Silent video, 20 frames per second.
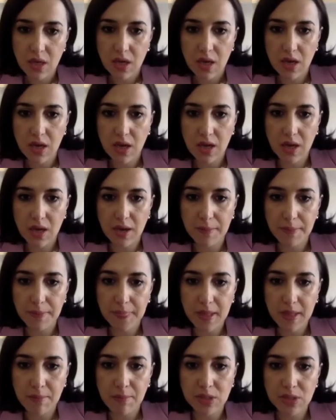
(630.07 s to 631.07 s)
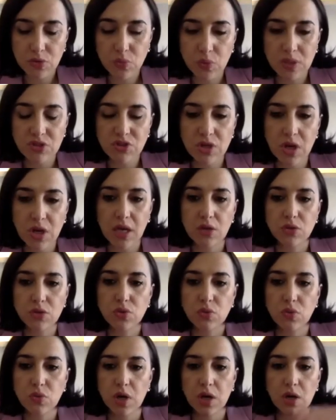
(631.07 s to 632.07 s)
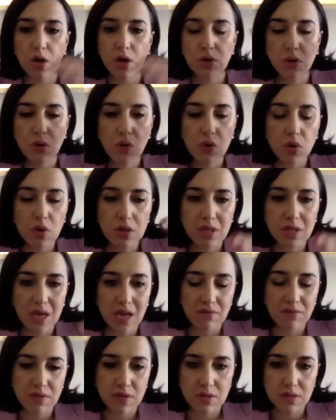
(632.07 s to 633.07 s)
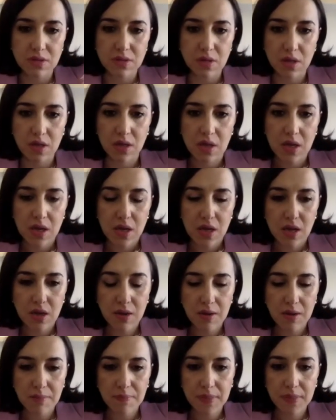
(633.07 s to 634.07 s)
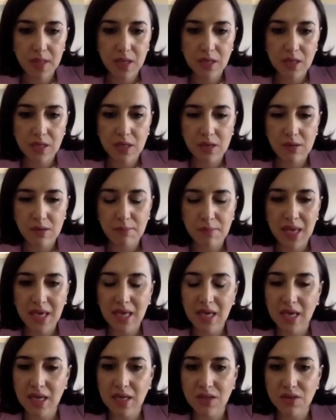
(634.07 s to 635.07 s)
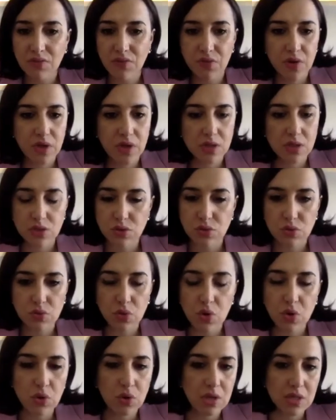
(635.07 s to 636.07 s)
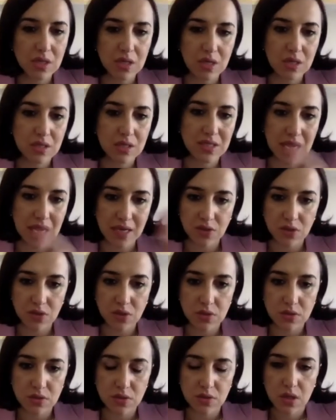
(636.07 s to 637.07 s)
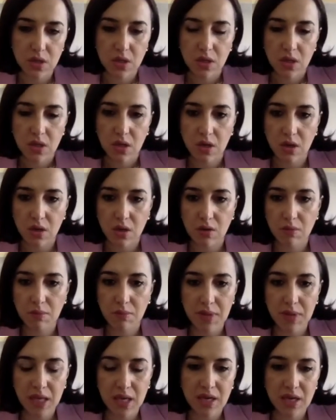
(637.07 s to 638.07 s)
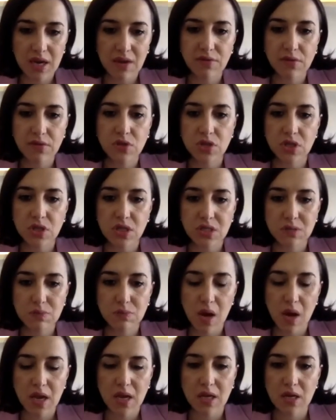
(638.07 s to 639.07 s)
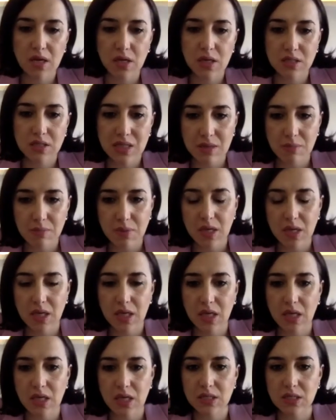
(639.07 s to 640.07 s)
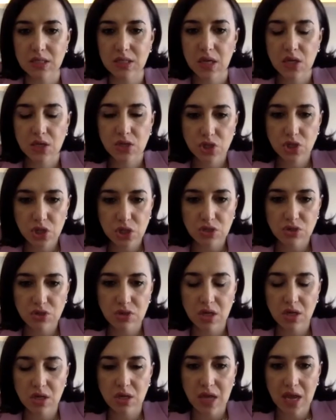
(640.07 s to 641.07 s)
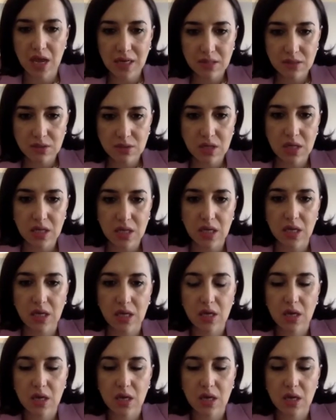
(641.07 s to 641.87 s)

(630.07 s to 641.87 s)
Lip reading: But we're trying to work on all the levels, making a difference to all the sectors, being refugees, migrants, Lebanese, children, elderly,